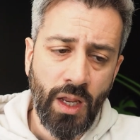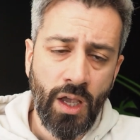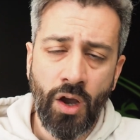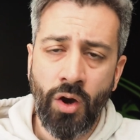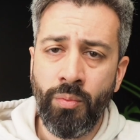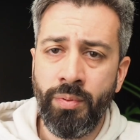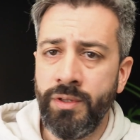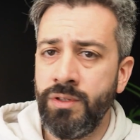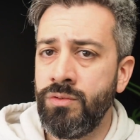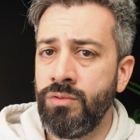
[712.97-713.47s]

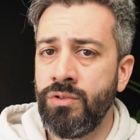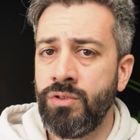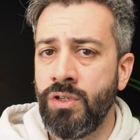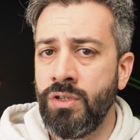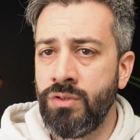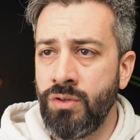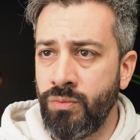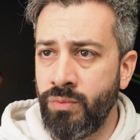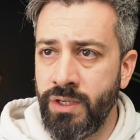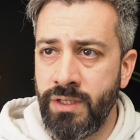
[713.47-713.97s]
Open source
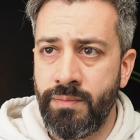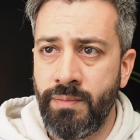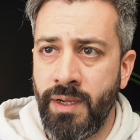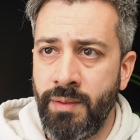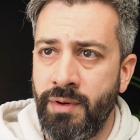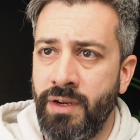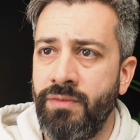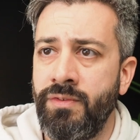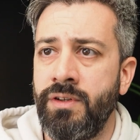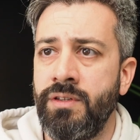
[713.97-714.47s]
is always my
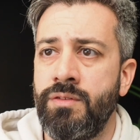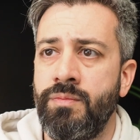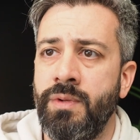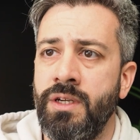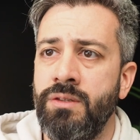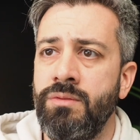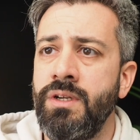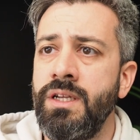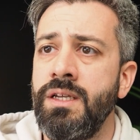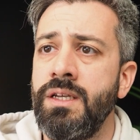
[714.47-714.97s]
preference, by
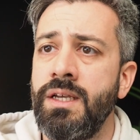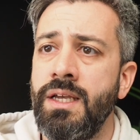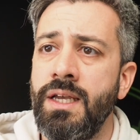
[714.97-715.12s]
the way.